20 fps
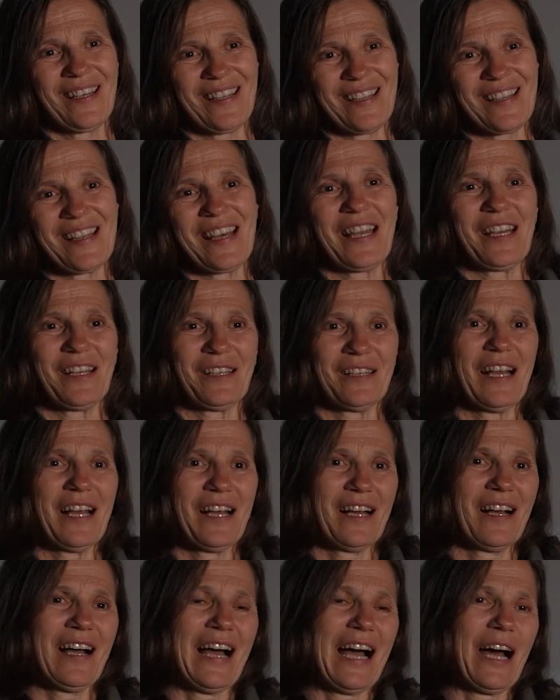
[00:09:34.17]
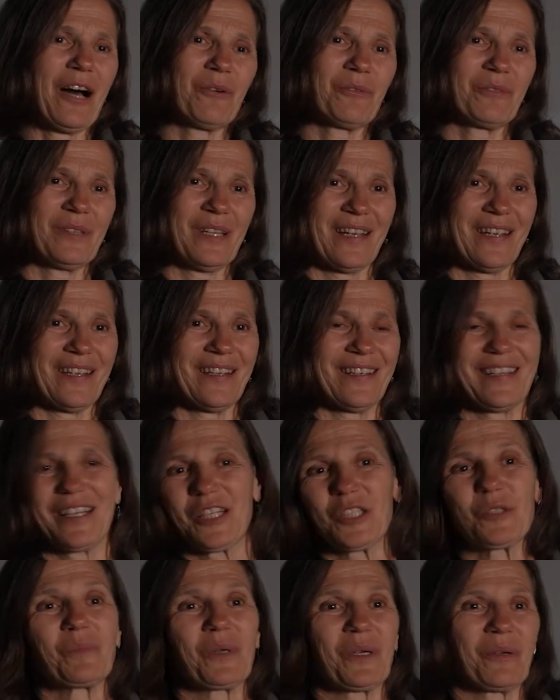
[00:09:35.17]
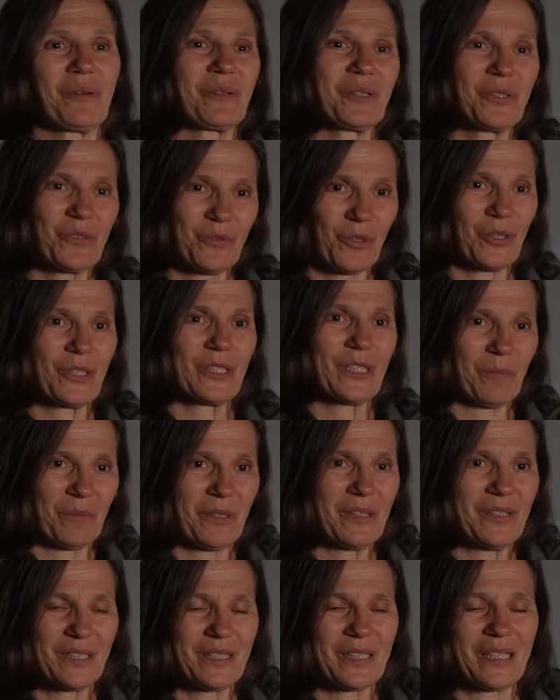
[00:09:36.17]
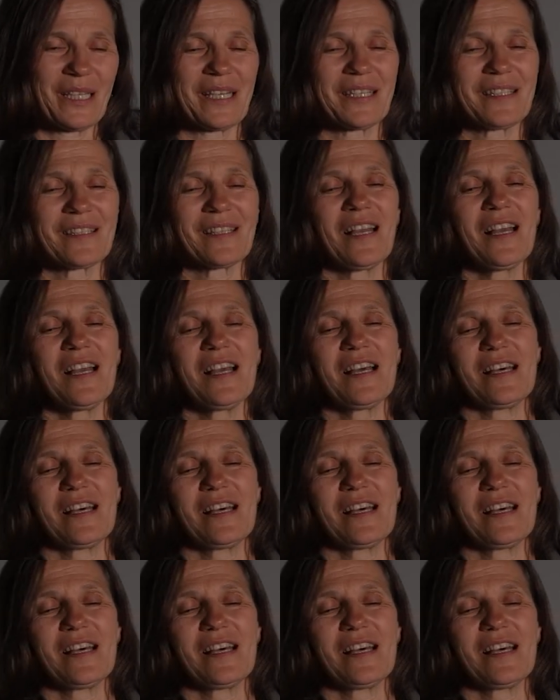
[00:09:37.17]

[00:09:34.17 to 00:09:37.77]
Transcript: then how they experience, for example, in this case,